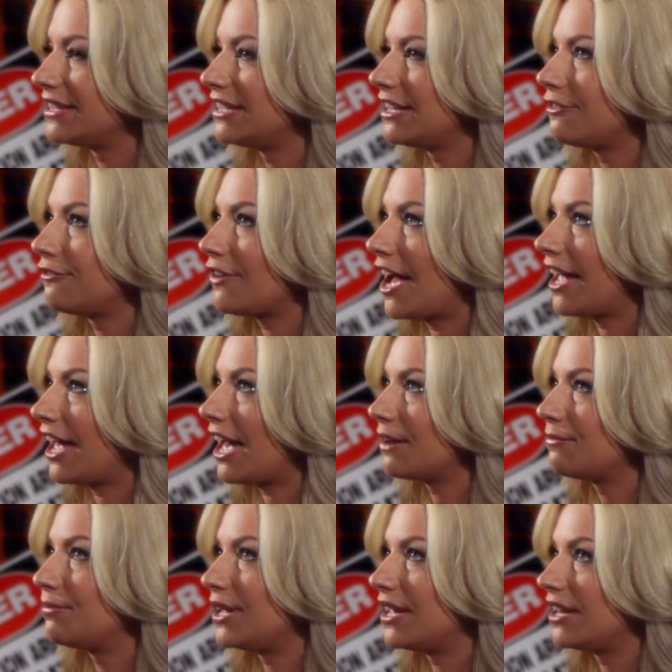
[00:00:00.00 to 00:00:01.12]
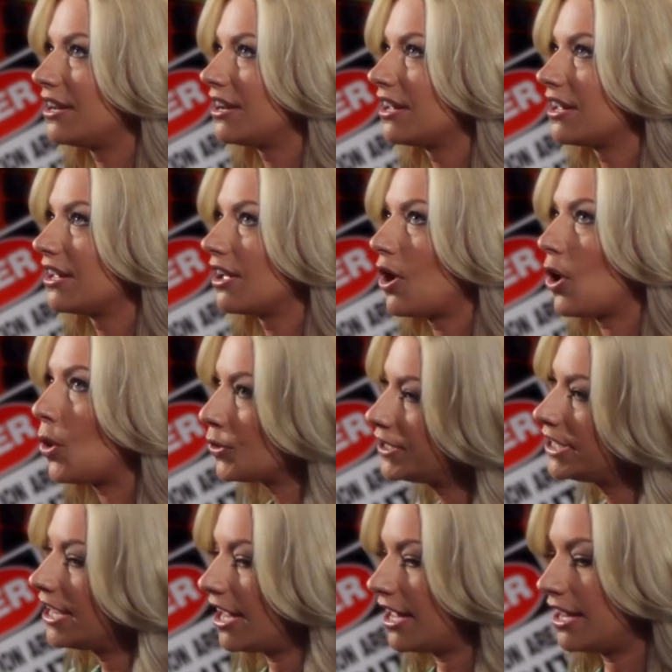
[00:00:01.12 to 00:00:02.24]
as if I had been
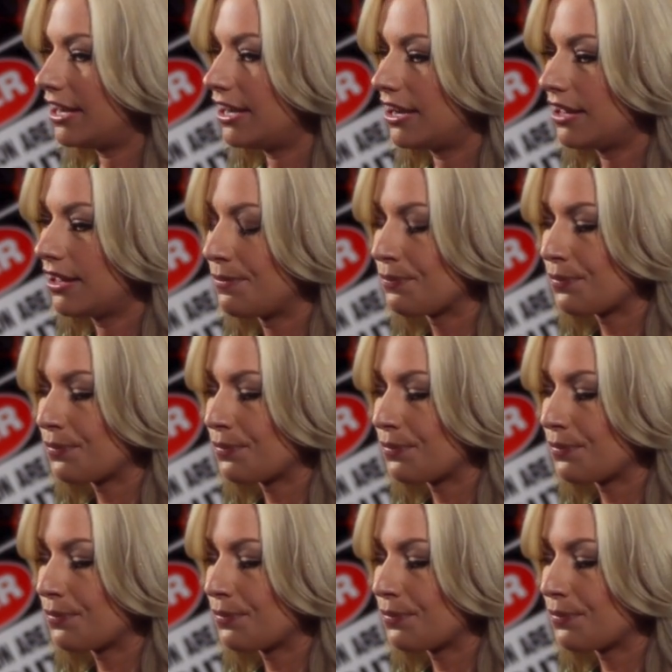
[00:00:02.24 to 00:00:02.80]
holding in